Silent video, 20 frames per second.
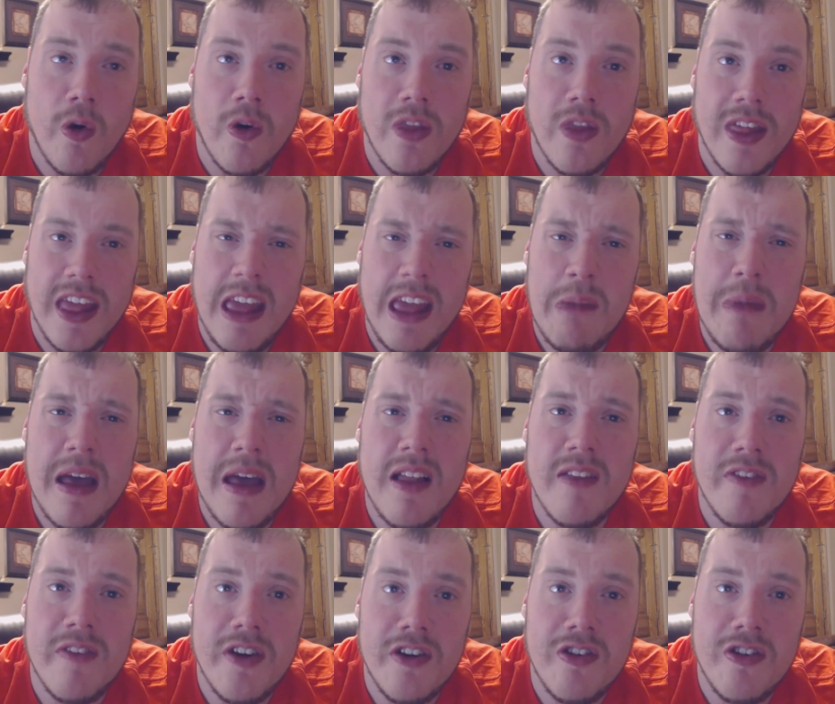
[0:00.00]
or the
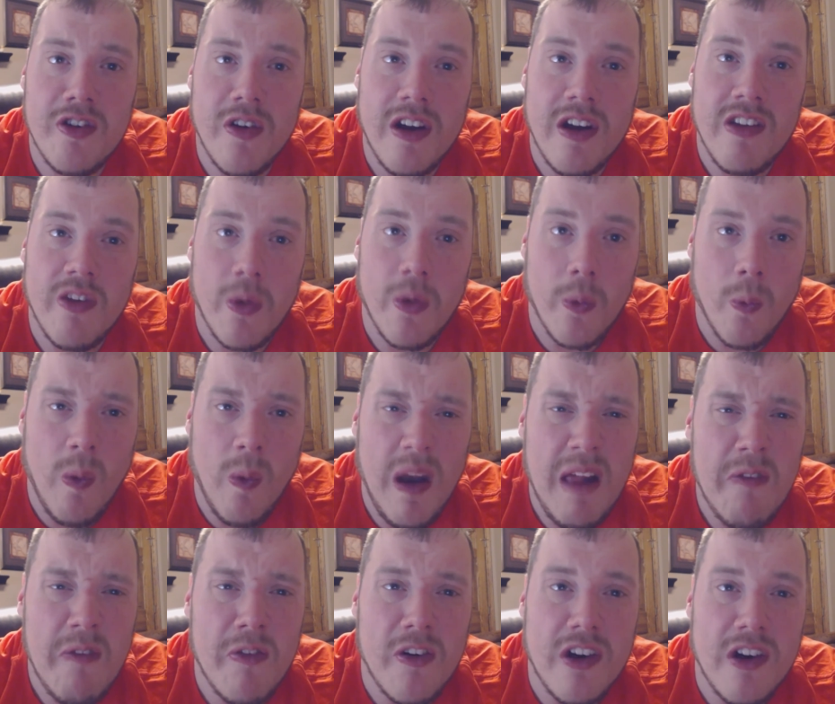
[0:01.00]
email of your choice or
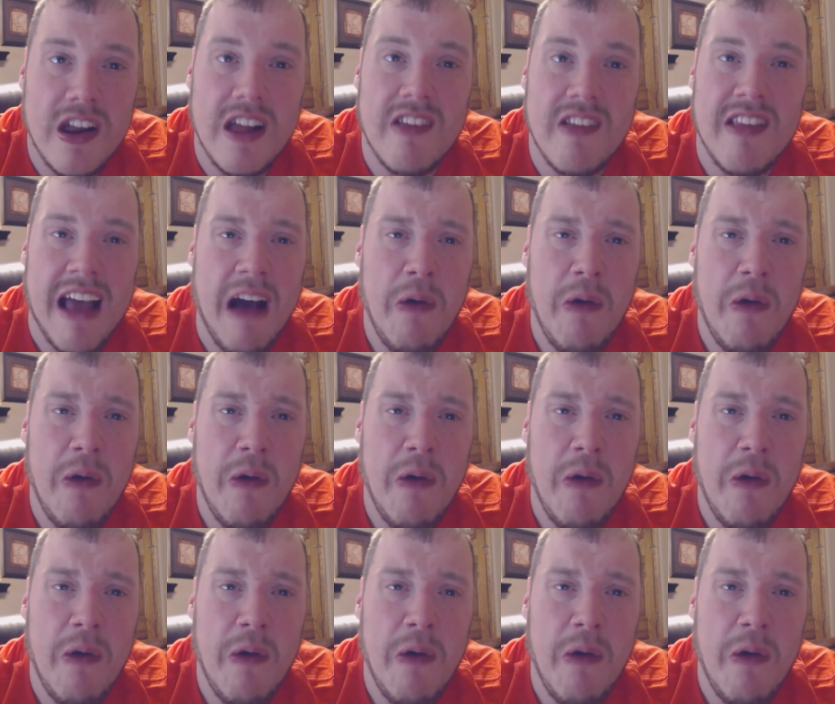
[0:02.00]
whatever it is,